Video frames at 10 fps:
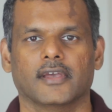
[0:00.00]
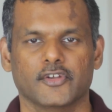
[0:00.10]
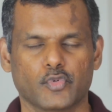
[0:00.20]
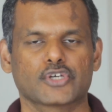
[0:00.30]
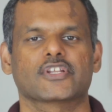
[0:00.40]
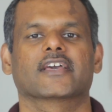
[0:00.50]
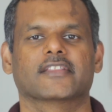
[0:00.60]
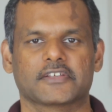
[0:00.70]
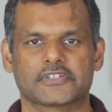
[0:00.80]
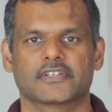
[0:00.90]
It works
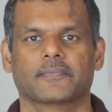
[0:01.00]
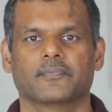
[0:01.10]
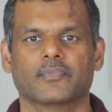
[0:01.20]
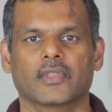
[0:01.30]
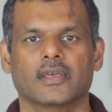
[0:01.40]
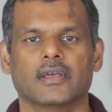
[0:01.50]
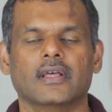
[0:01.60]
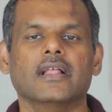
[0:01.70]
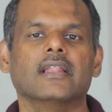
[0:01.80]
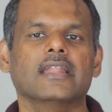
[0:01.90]
like this.
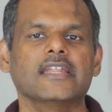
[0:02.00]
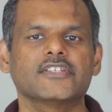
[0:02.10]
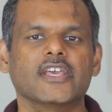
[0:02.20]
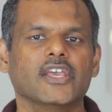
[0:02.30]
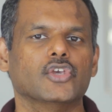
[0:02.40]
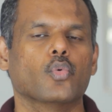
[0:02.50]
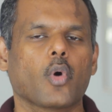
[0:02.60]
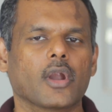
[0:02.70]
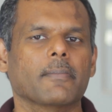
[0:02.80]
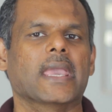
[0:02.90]
Let's say you
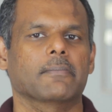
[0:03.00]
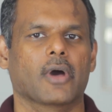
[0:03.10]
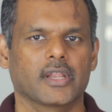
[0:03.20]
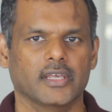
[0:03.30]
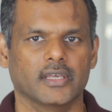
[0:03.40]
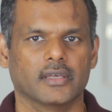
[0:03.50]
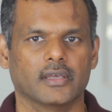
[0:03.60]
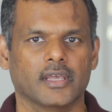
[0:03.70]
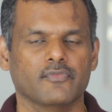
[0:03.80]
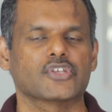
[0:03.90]
want to make money
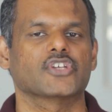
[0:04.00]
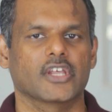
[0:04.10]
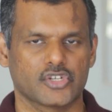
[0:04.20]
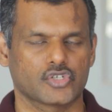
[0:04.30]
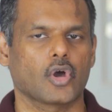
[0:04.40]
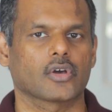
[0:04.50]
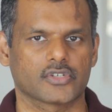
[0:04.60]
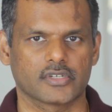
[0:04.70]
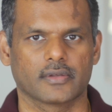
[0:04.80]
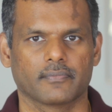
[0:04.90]
investing in
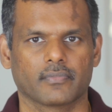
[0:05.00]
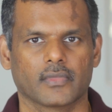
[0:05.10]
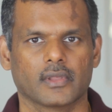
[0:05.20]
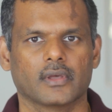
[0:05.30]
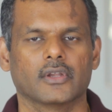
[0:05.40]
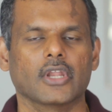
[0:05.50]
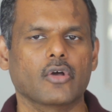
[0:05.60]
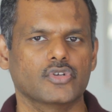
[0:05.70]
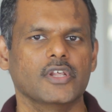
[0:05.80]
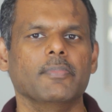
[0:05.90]
stocks.
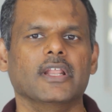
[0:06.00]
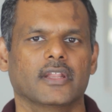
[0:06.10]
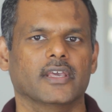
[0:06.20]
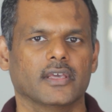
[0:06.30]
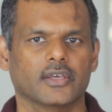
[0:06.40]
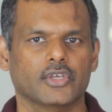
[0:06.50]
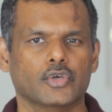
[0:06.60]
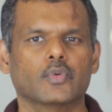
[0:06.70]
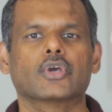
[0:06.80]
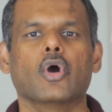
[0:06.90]
Now, typically,
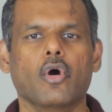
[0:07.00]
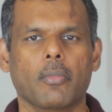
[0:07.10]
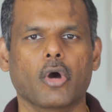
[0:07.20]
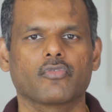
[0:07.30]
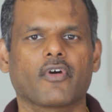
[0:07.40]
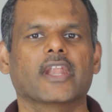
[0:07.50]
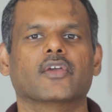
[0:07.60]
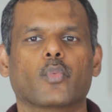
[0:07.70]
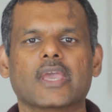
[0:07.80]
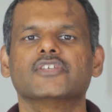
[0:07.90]
you will go about
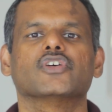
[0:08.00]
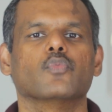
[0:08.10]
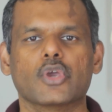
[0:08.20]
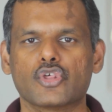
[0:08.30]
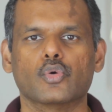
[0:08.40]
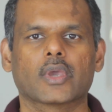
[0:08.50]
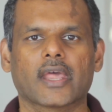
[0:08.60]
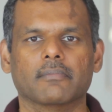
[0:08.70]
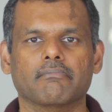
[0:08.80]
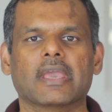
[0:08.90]
finding ways in which you
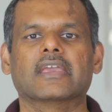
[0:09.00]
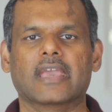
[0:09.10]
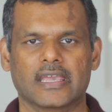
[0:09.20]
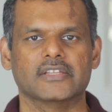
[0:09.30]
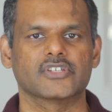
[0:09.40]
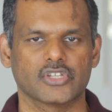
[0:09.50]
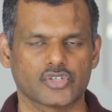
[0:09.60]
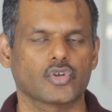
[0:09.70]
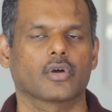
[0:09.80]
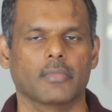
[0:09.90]
can make gains in the
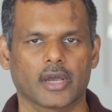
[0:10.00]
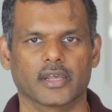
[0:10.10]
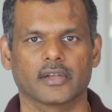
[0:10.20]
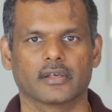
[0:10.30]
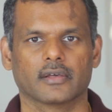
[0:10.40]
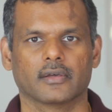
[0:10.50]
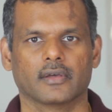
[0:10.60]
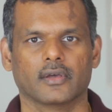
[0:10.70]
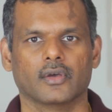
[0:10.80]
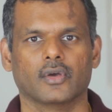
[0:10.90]
stock market.
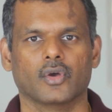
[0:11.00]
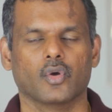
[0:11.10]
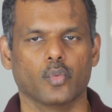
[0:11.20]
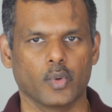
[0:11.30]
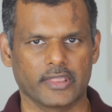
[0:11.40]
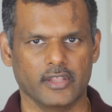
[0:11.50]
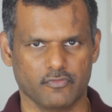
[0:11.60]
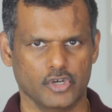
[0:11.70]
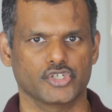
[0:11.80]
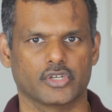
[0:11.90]
With
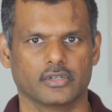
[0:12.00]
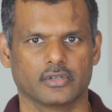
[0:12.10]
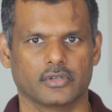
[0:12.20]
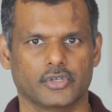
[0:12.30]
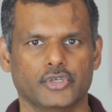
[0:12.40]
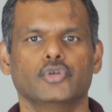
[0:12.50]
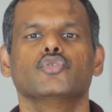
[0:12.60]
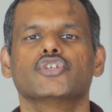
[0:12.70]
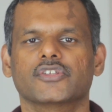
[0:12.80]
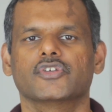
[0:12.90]
inversion, you
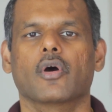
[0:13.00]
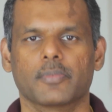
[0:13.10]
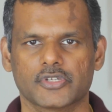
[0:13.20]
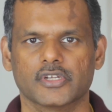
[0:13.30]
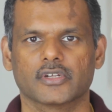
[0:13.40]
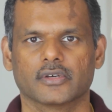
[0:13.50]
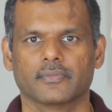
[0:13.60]
do just the opposite.